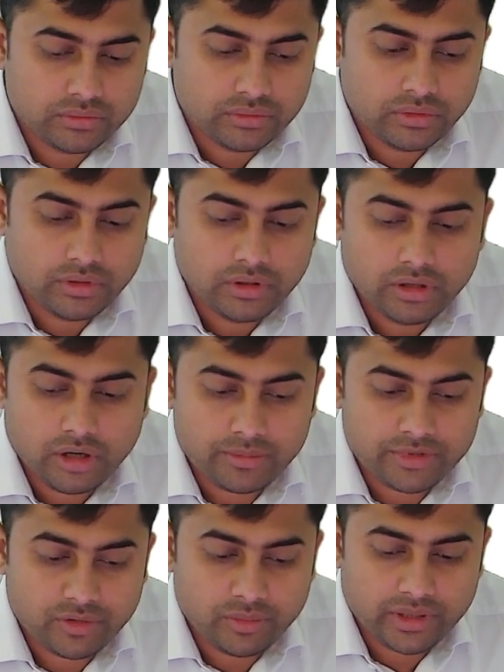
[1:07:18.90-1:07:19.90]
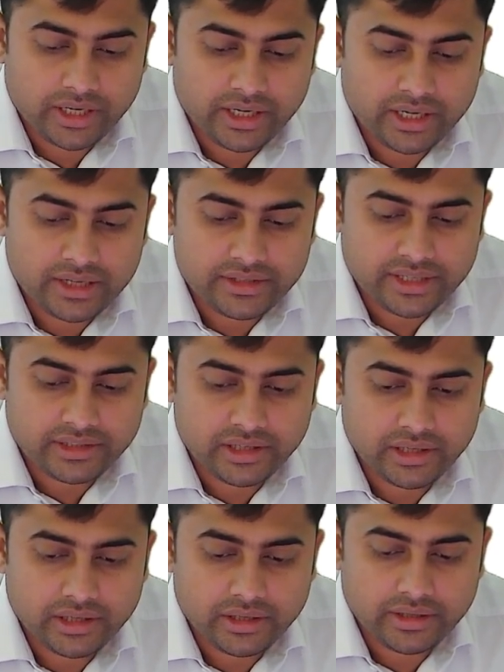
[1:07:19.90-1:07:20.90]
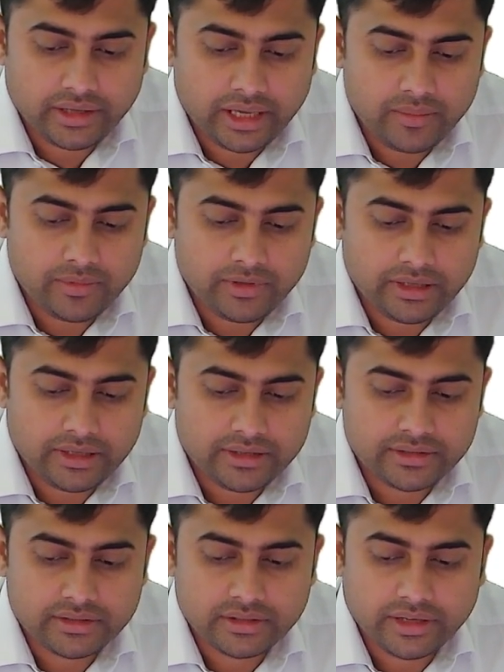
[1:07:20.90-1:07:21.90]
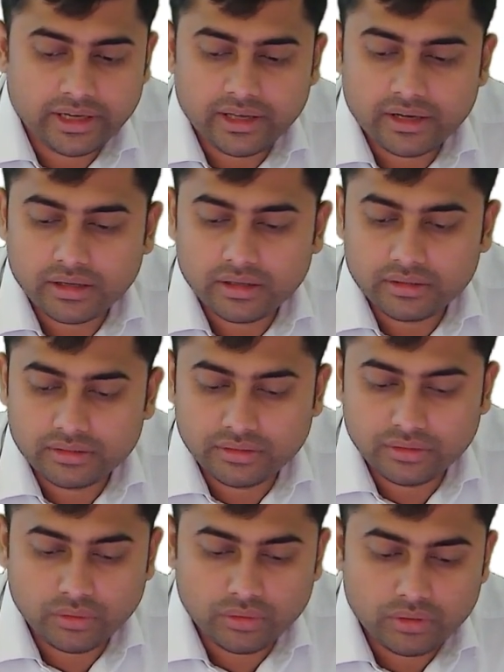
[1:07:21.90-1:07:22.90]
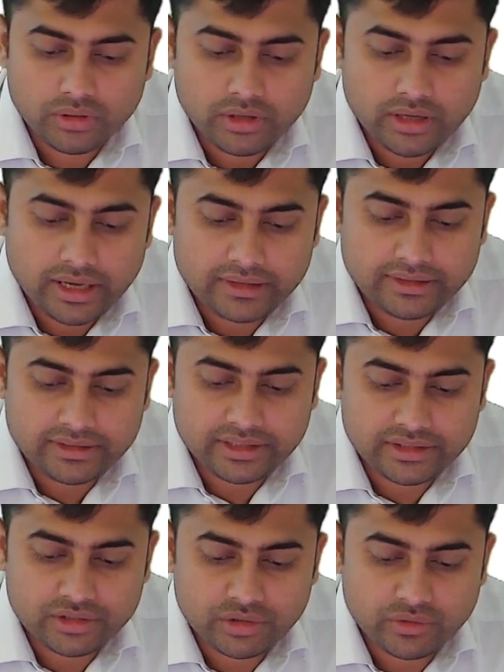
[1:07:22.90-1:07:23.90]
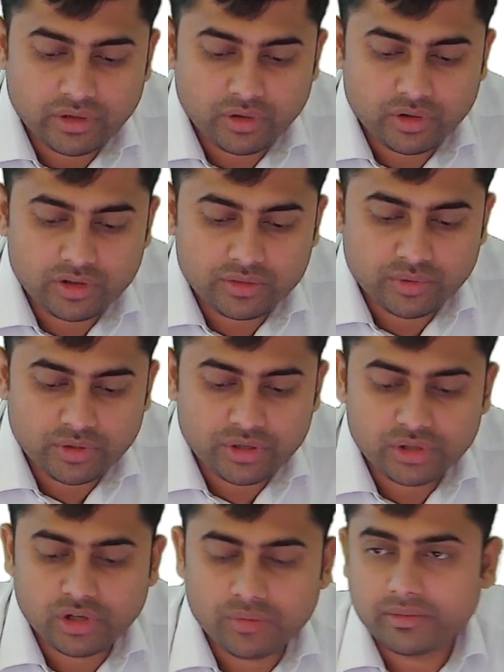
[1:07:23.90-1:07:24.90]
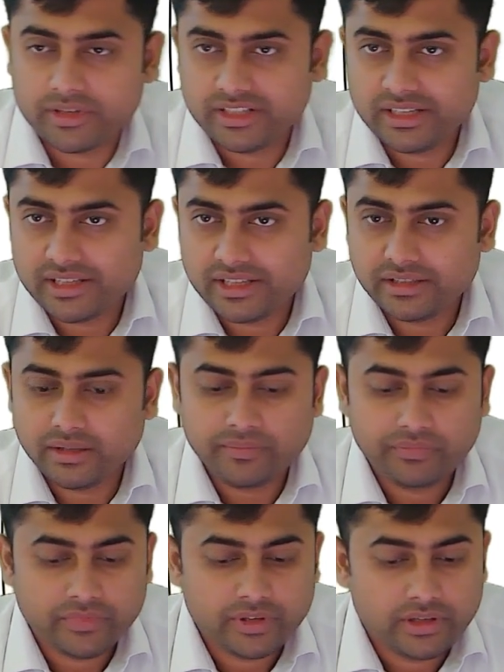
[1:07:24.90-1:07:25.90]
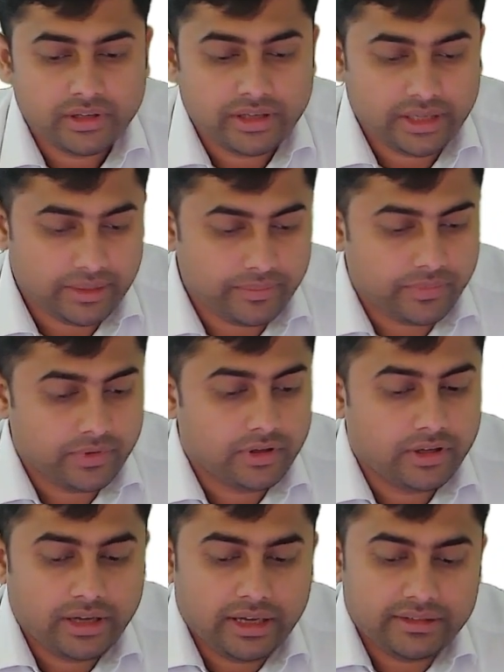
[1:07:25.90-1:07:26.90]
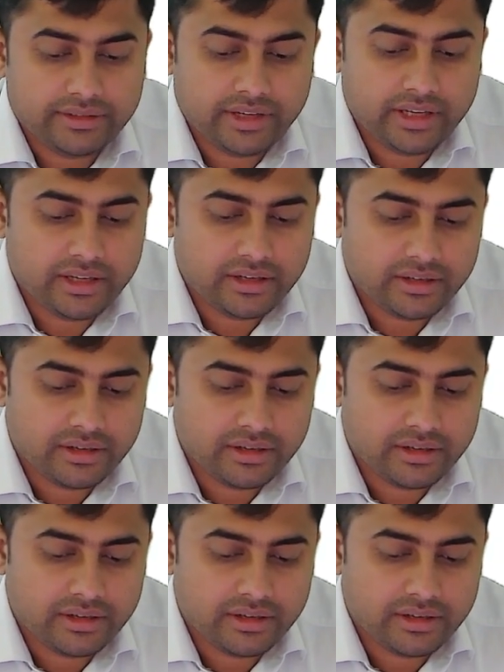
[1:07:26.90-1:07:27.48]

object will be created inside the heap. Yes. Here no. And this S2 will always point to the object present inside the heap. S3